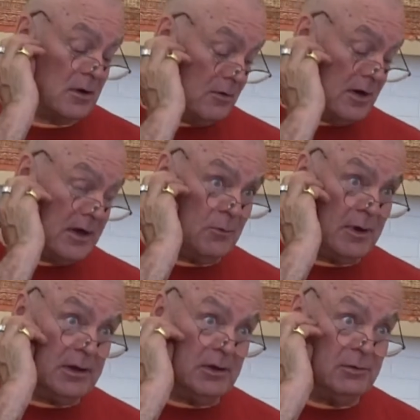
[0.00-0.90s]
So I
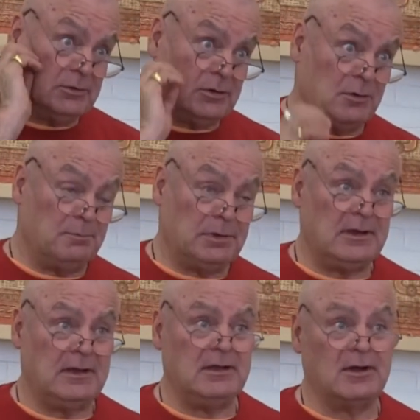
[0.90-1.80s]
want you to,
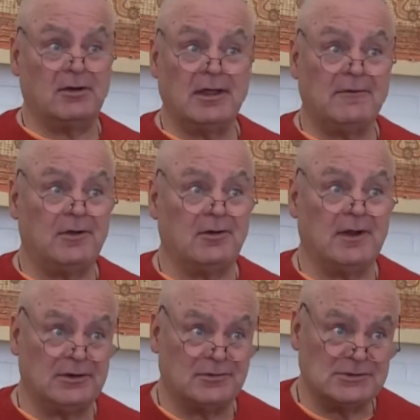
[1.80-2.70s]
if
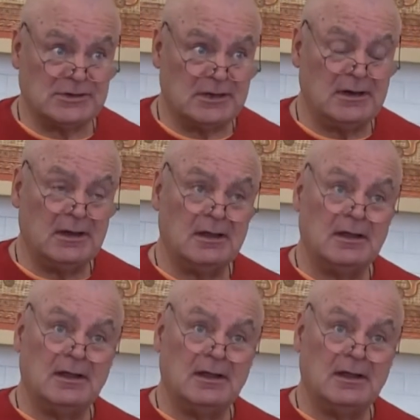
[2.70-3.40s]
you're interested,